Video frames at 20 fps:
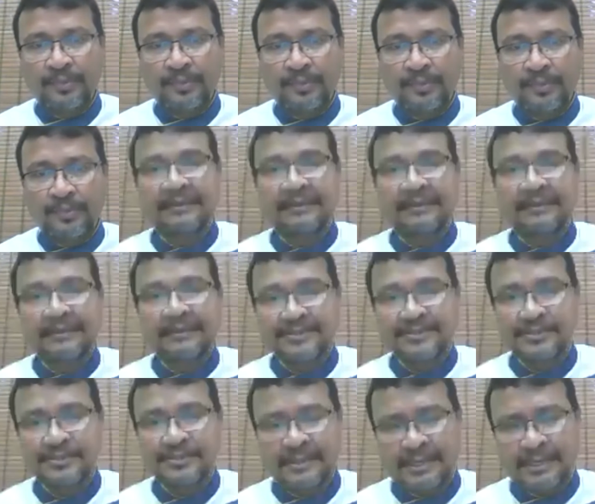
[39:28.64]

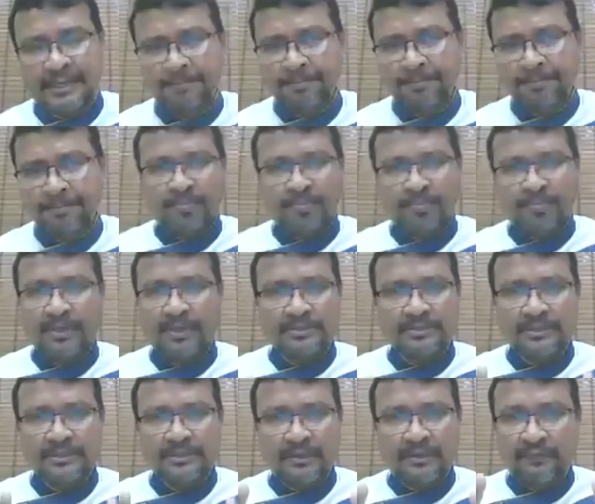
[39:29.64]
Instagram because
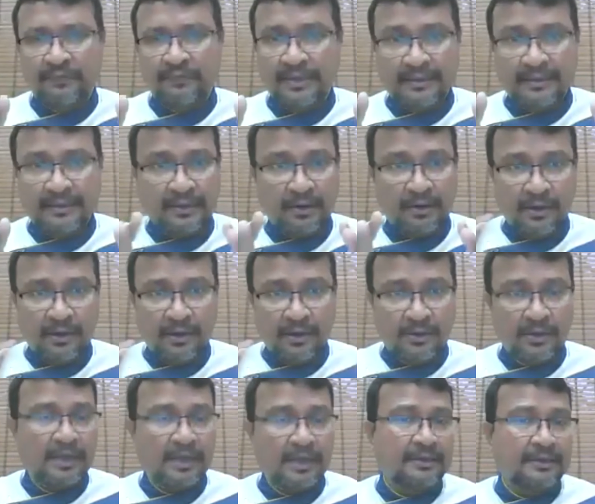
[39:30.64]
uh, we cannot or
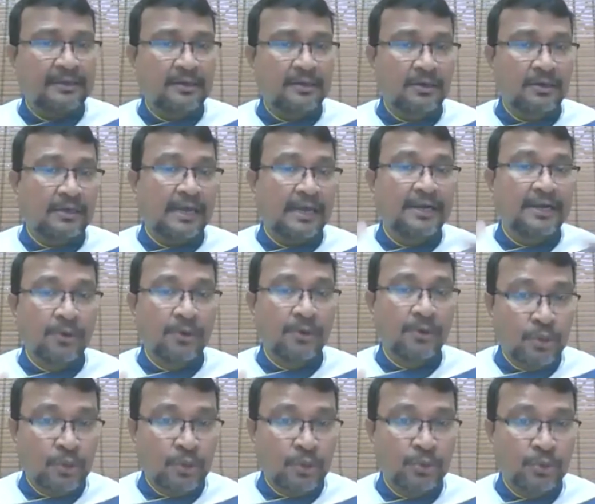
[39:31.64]
I cannot, I
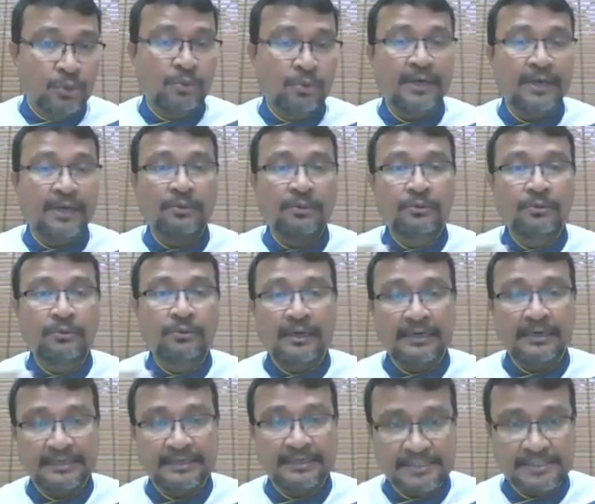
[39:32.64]
don't do, I don't do
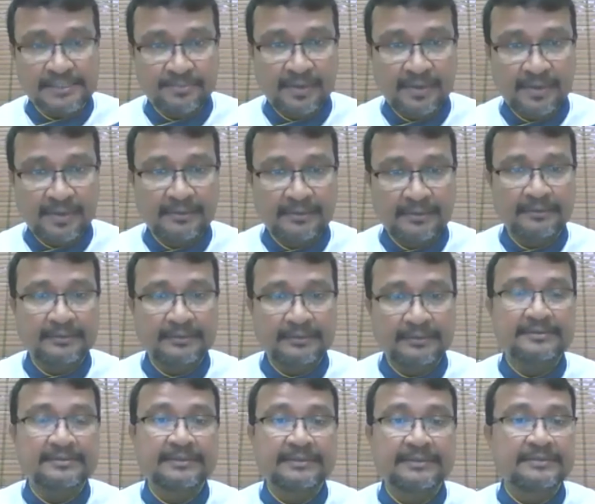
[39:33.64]
underestimate uh, their
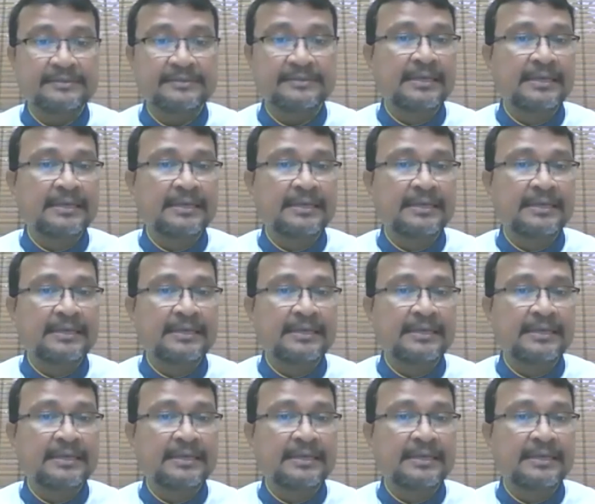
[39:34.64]
skills.